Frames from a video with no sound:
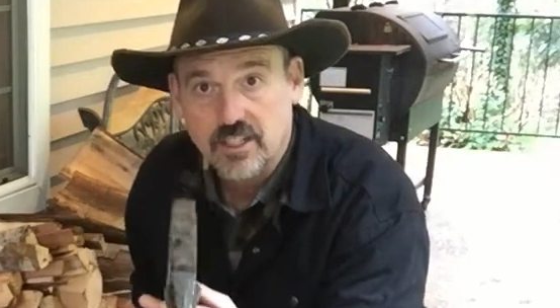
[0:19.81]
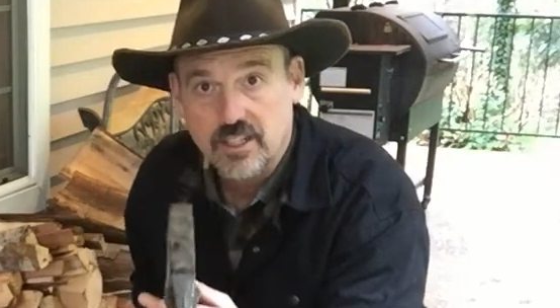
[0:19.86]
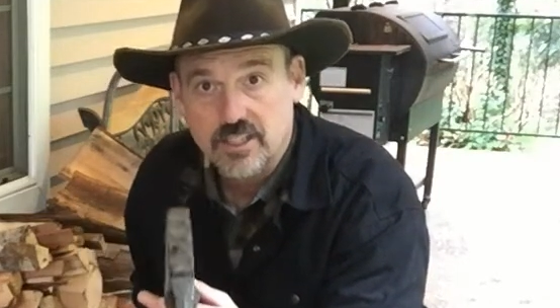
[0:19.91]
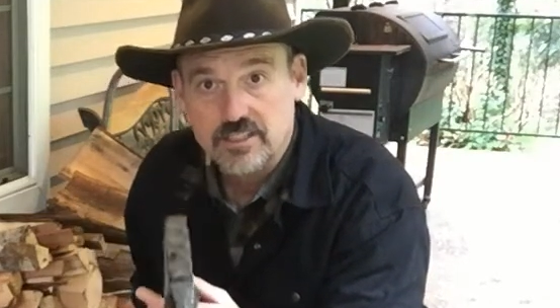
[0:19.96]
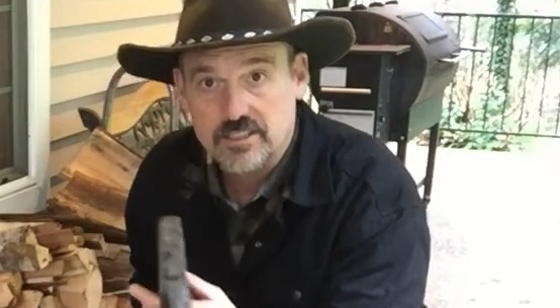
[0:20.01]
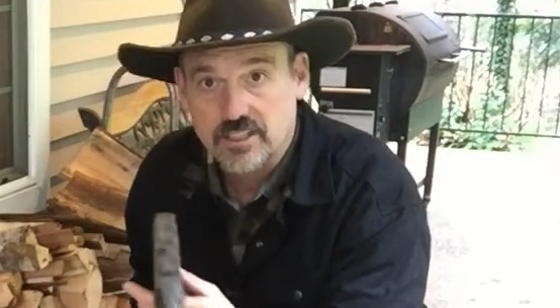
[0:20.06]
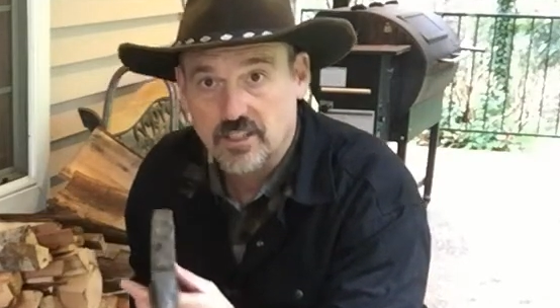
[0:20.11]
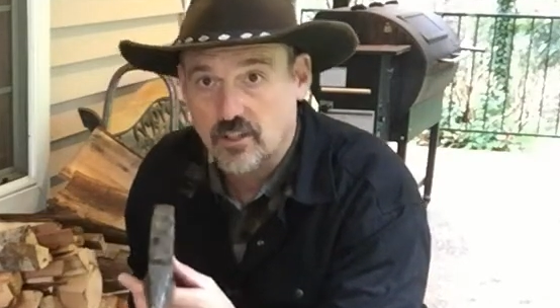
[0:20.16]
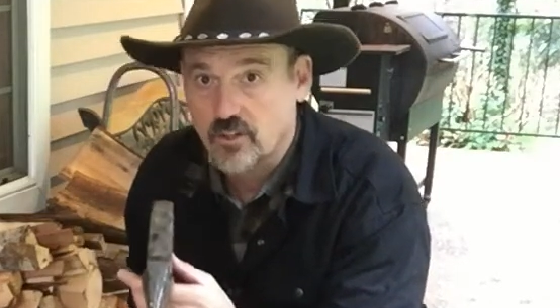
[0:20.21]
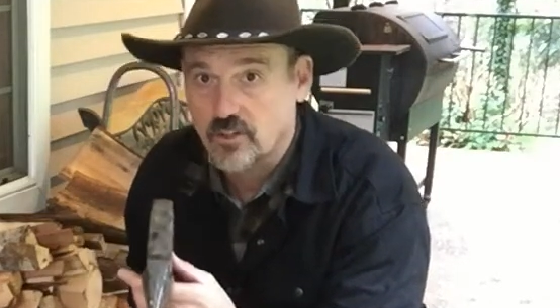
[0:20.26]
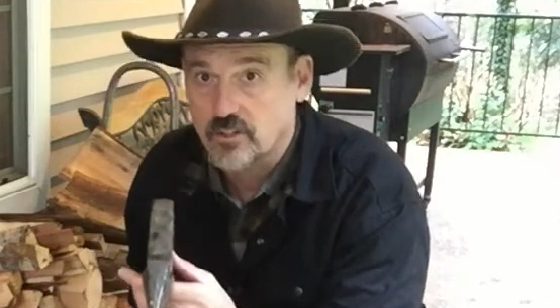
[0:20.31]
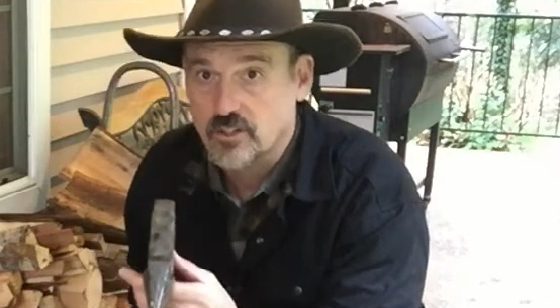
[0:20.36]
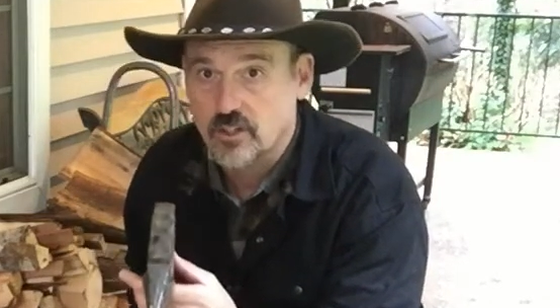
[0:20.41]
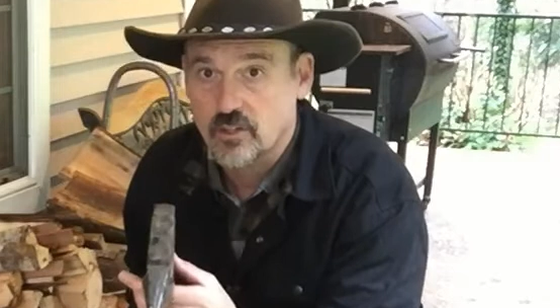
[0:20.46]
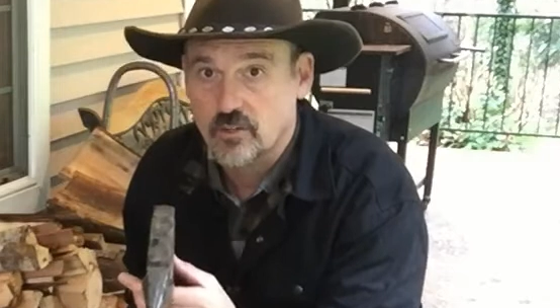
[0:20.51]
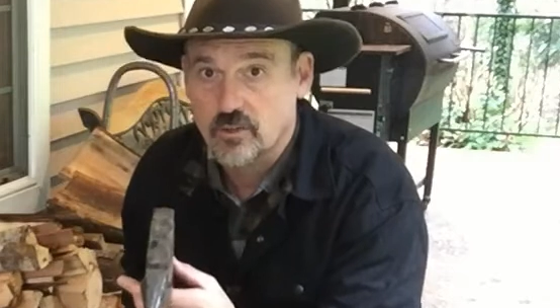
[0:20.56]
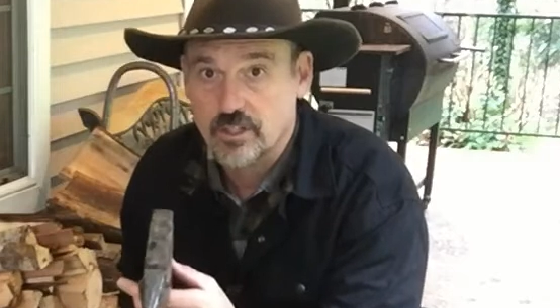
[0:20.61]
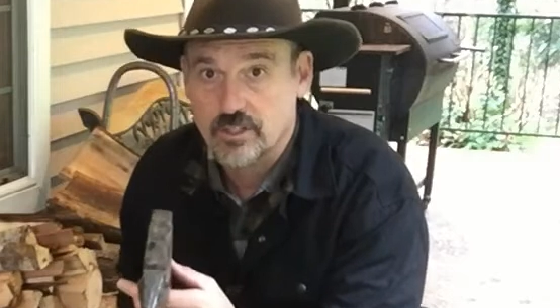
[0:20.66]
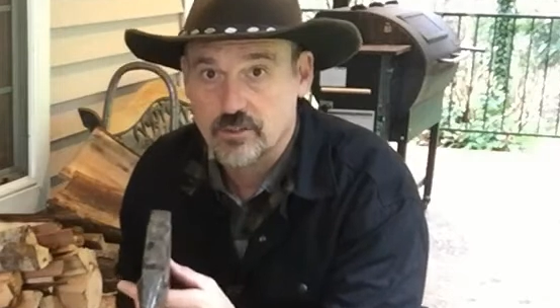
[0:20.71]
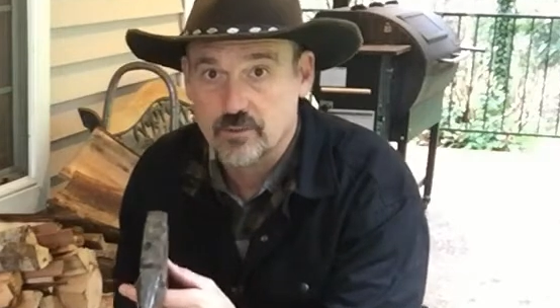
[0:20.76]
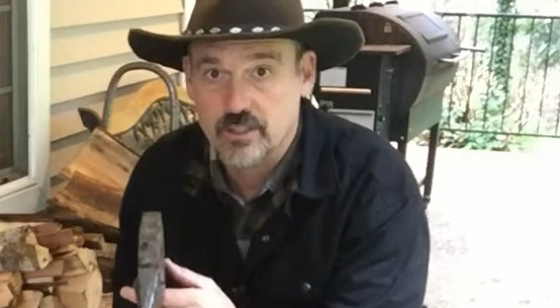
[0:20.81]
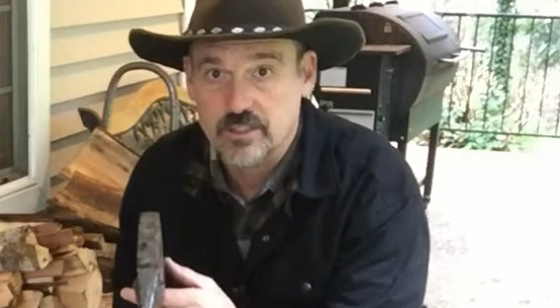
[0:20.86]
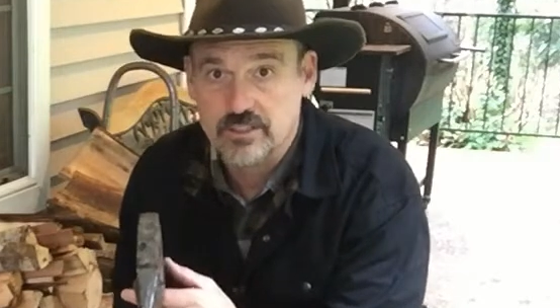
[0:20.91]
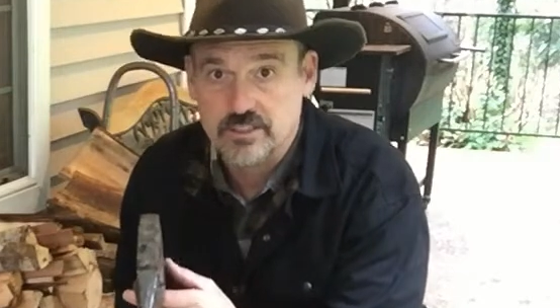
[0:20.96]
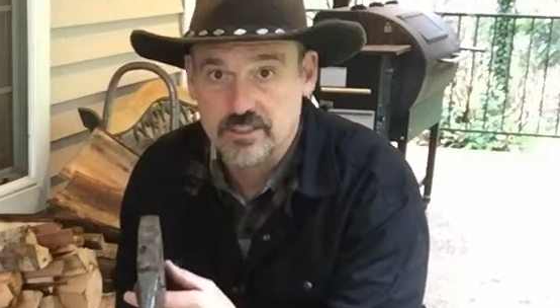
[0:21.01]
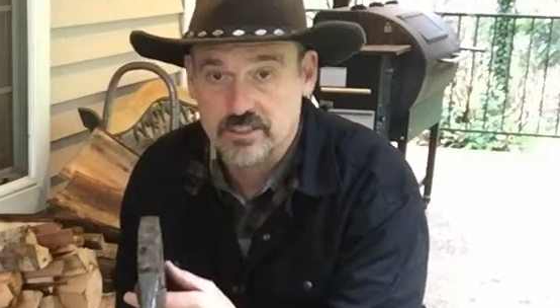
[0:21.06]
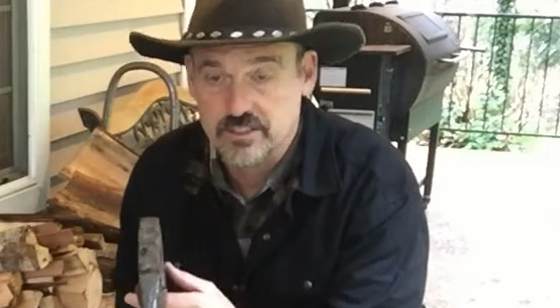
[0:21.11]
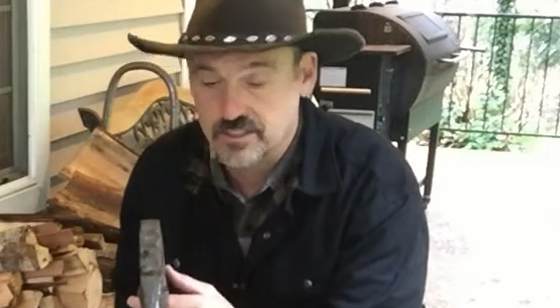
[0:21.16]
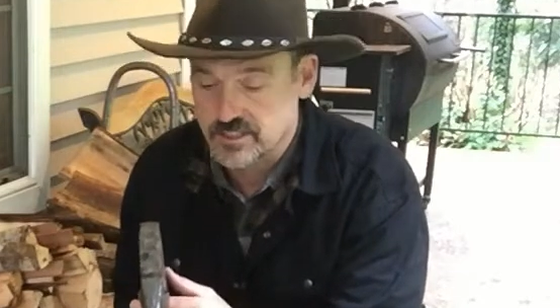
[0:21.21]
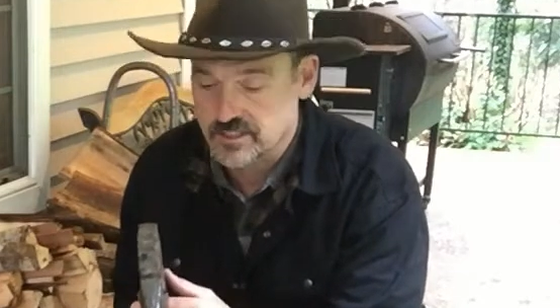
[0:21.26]
said, oh no, what he wants
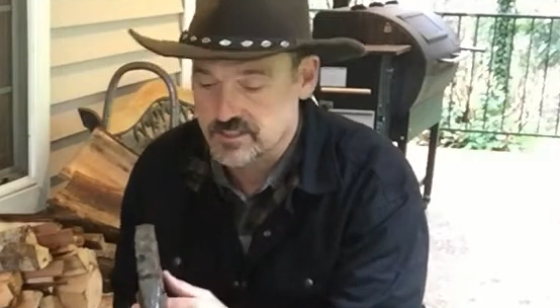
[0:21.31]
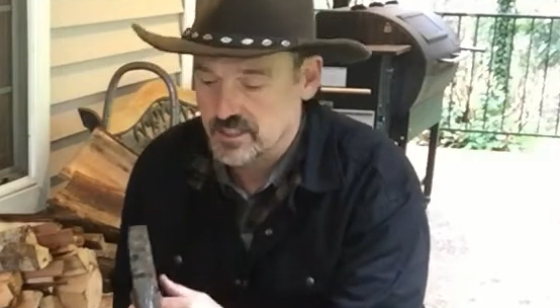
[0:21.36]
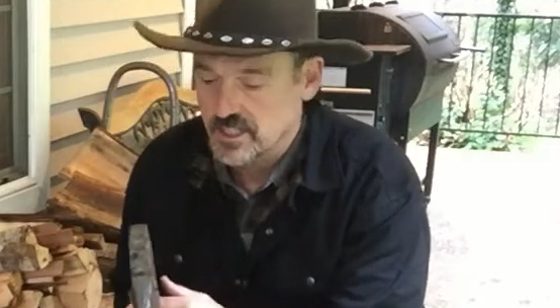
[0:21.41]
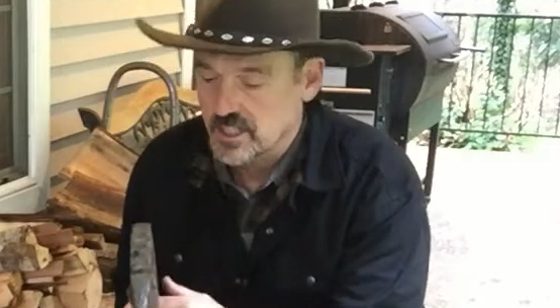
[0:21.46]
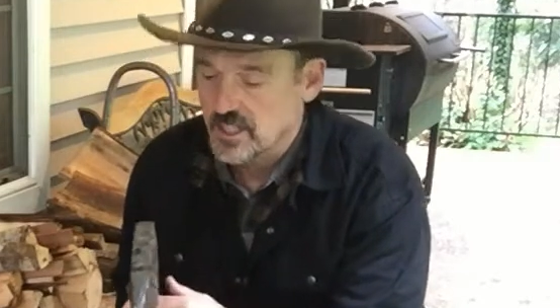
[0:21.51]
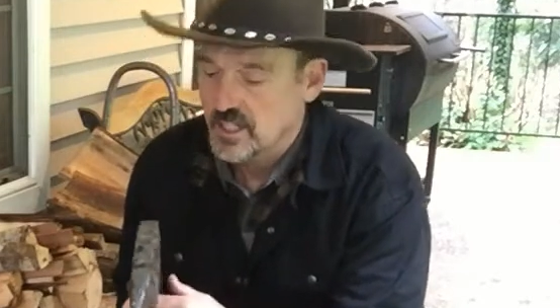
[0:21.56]
is this